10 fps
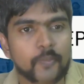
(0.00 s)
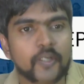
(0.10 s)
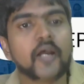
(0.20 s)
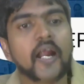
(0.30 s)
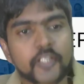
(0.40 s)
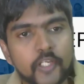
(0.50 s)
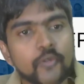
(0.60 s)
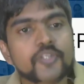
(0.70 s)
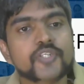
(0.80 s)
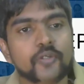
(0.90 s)
but until
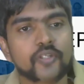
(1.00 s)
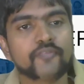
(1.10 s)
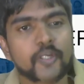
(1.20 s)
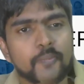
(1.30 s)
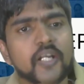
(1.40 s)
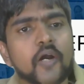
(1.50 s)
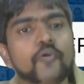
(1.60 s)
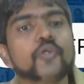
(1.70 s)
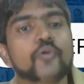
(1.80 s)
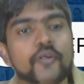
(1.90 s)
you listen to the feedback, how
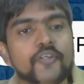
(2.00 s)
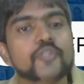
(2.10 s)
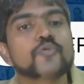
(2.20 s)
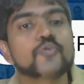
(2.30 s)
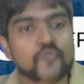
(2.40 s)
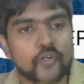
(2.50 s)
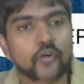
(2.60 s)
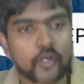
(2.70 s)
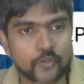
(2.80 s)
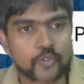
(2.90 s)
would you know if it is useful or
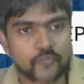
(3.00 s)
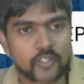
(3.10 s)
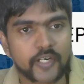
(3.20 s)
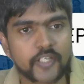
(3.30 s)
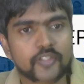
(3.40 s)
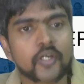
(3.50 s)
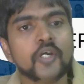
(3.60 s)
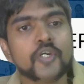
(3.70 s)
not useful, right?